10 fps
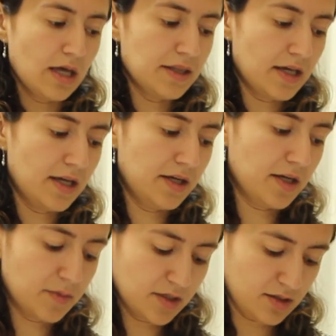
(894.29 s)
And then
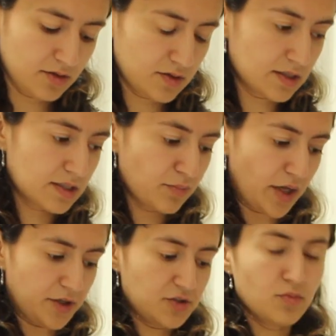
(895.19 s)
I'm gonna use a
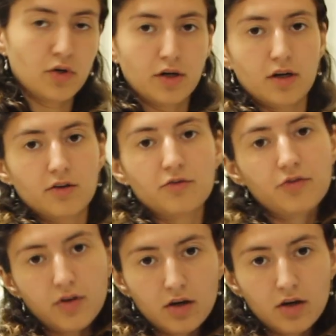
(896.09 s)
splash more of